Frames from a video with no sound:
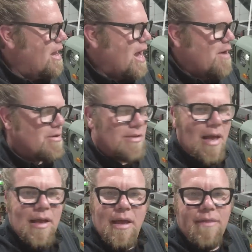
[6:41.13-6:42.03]
I was
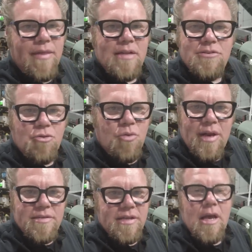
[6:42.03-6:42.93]
like, that's
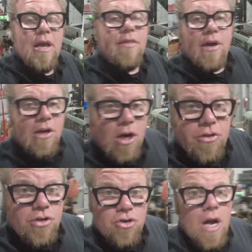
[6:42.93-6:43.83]
crazy. The,
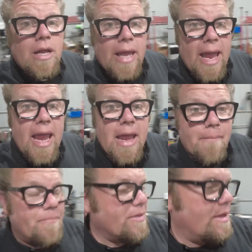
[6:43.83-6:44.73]
the truck
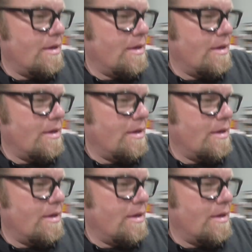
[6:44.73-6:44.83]
came,